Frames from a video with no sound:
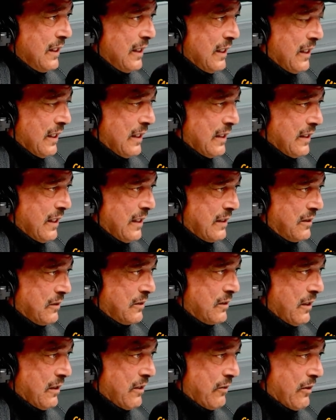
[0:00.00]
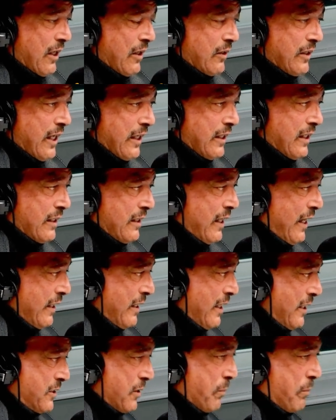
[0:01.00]
And they had to turn around. And
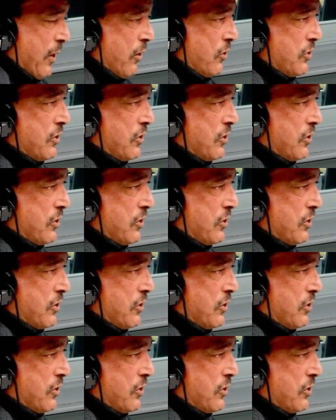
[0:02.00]
I suppose